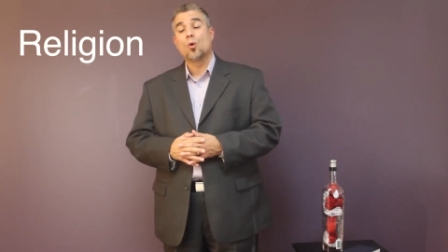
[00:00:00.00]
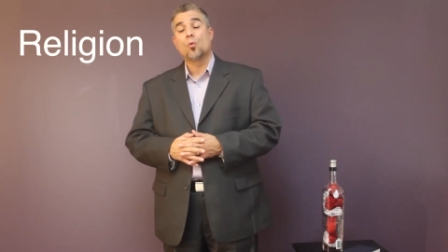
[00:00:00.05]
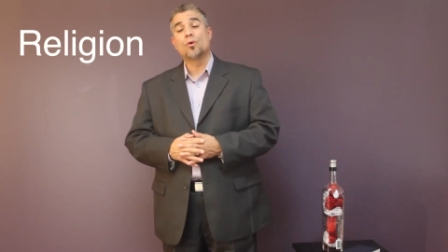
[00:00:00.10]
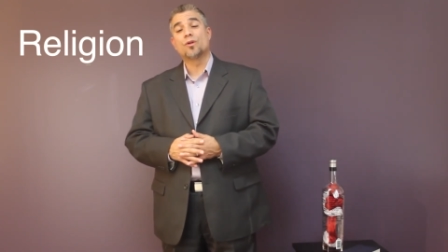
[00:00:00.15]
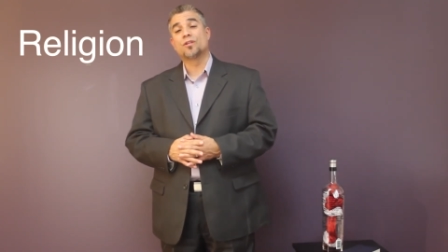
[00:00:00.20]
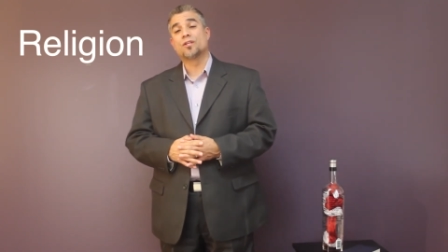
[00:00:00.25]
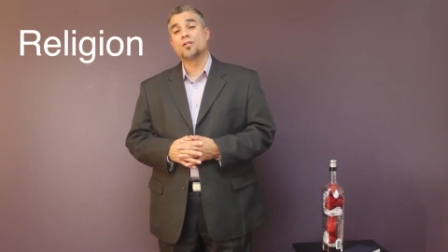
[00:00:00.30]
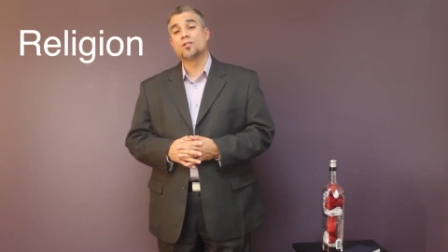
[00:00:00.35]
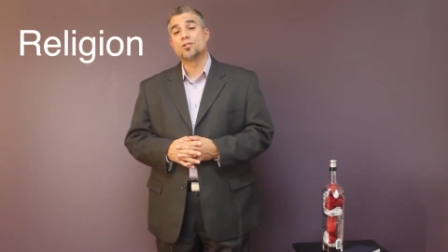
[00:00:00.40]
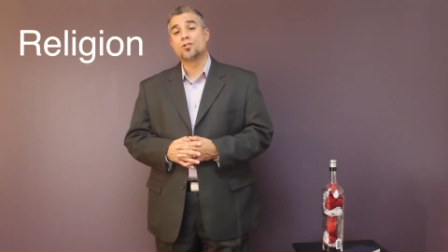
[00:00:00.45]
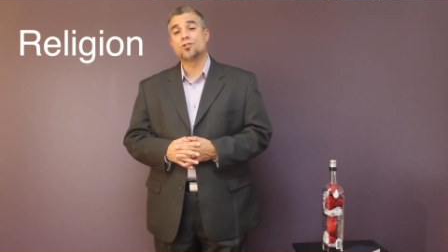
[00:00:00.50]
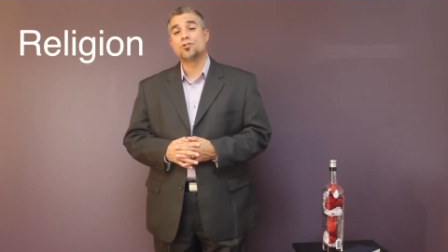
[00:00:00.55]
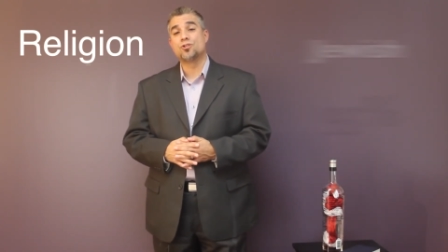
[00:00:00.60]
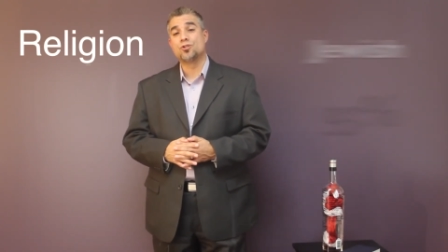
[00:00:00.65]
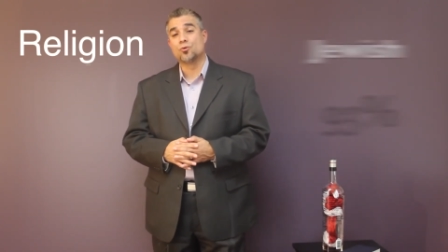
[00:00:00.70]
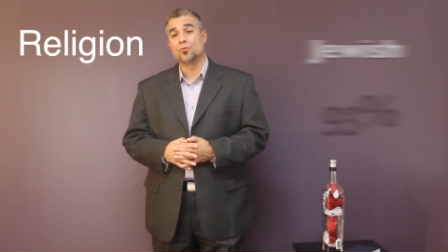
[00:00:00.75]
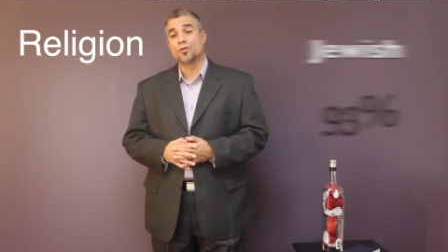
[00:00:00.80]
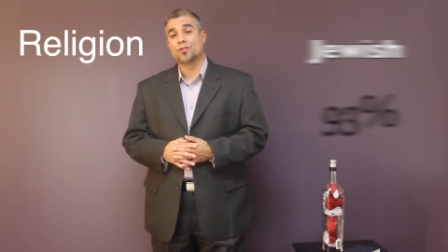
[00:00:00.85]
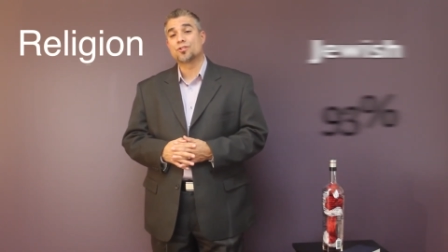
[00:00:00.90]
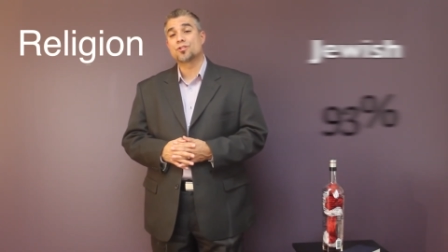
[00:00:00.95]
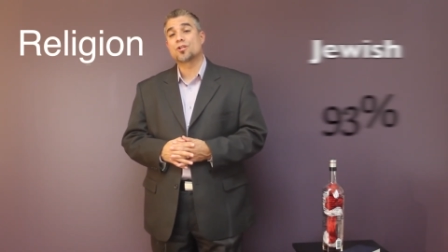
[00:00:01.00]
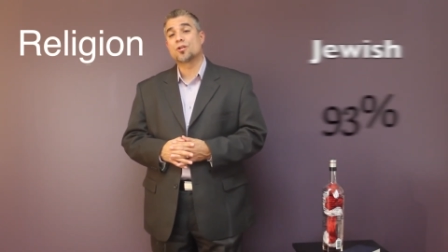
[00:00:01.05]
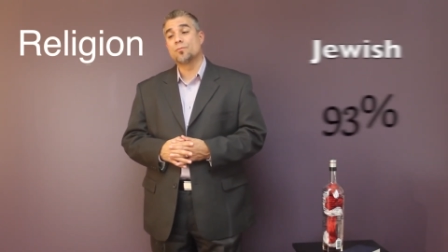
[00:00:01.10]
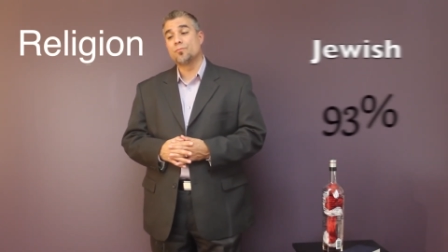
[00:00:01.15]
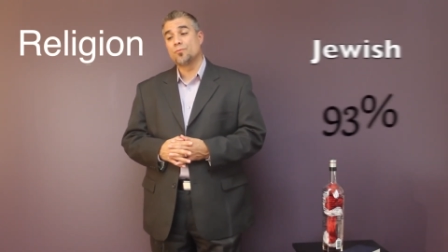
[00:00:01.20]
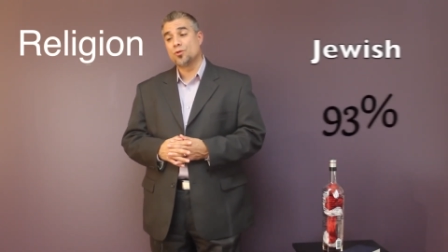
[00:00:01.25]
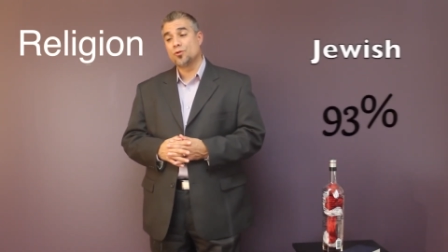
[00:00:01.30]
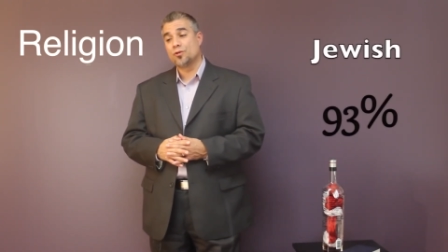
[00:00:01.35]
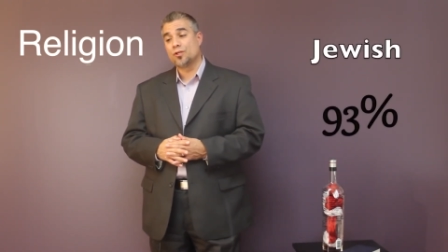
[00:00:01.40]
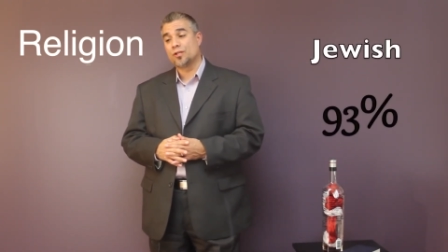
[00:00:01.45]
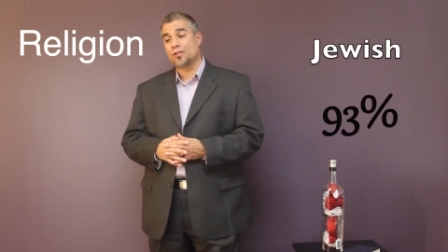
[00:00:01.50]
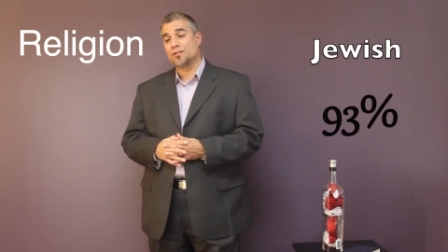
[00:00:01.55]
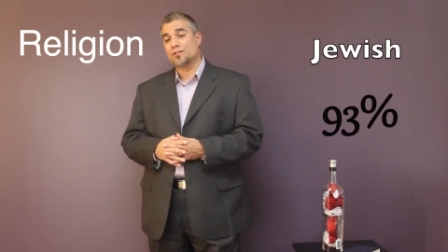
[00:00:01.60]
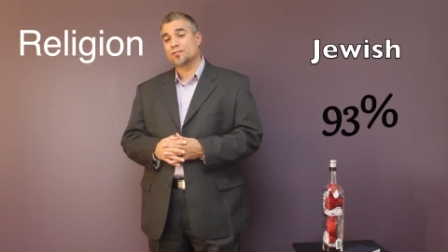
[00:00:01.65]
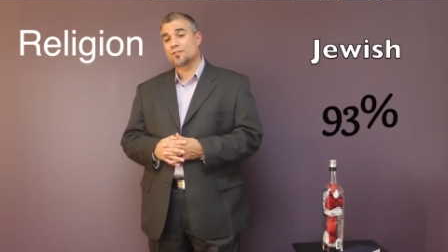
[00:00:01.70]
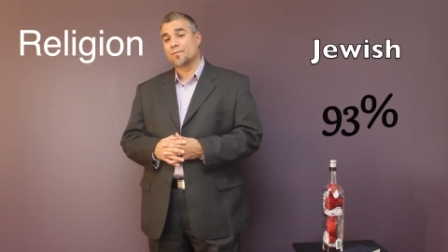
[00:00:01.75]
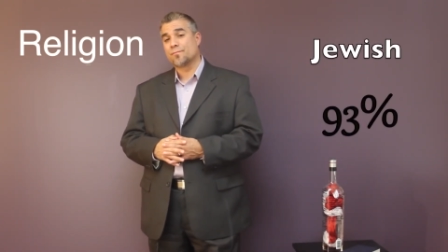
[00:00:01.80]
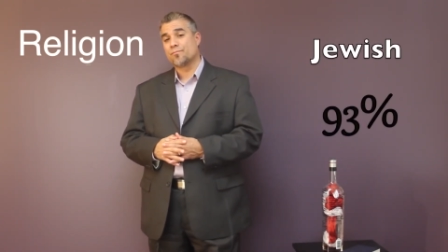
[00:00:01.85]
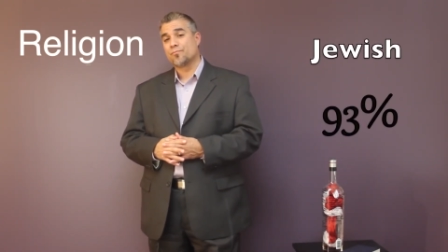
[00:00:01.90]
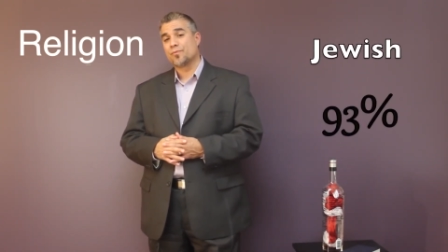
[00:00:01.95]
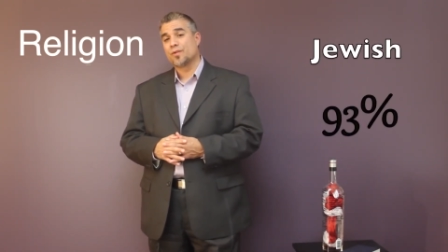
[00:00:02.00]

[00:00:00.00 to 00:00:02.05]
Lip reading: within the Jewish communities.